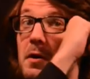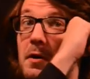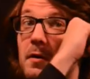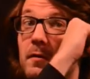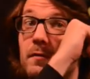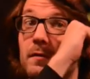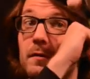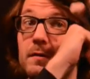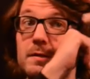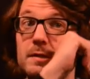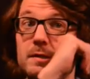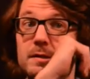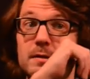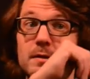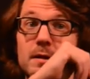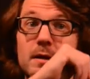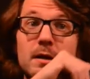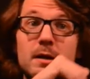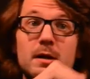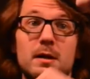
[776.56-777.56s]
for this
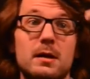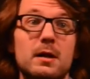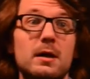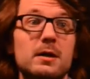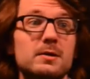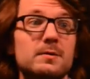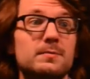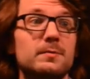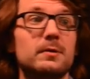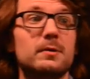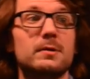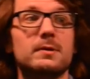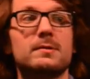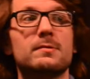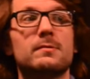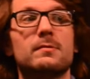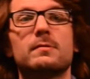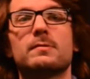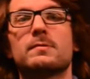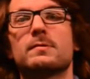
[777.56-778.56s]
large ball is
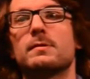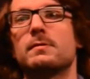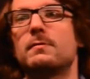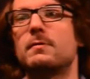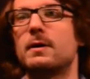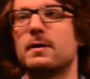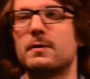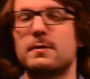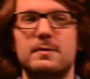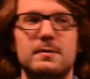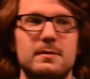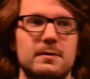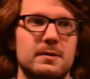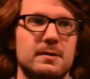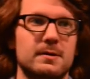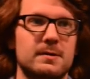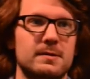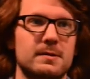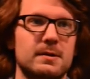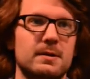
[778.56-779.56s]
also around uh,
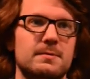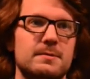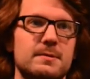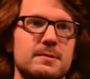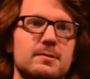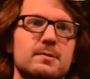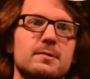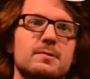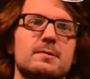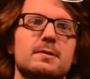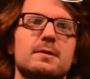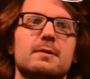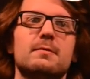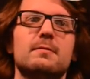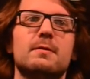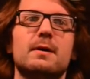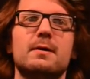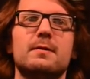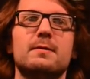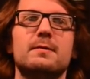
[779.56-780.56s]
is a Lipschitz constant
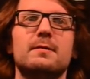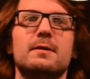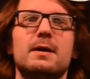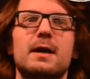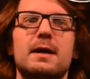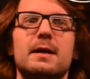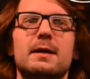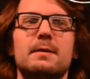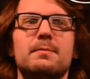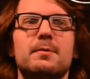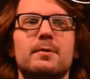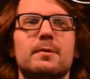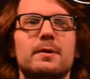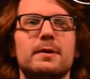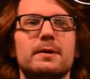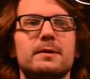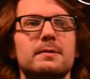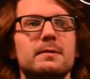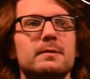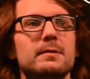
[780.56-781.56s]
around any
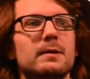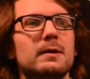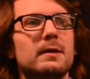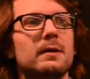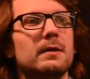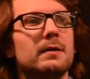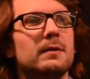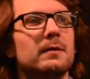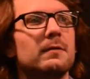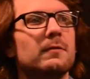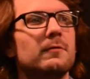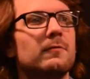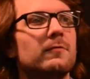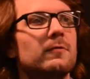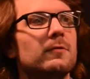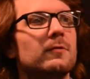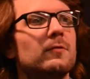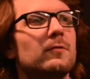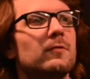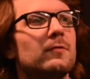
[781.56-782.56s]
point, and I, of
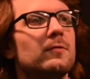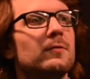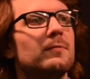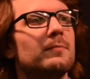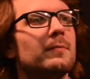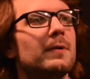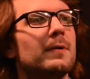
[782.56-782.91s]
course